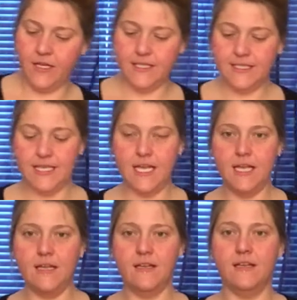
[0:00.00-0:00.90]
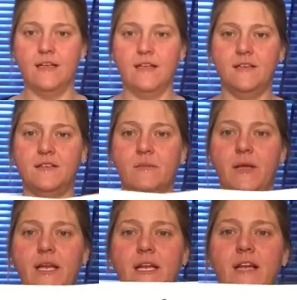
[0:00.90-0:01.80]
See, there's the
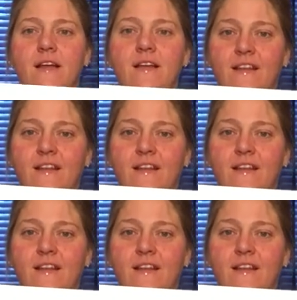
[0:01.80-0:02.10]
beginning.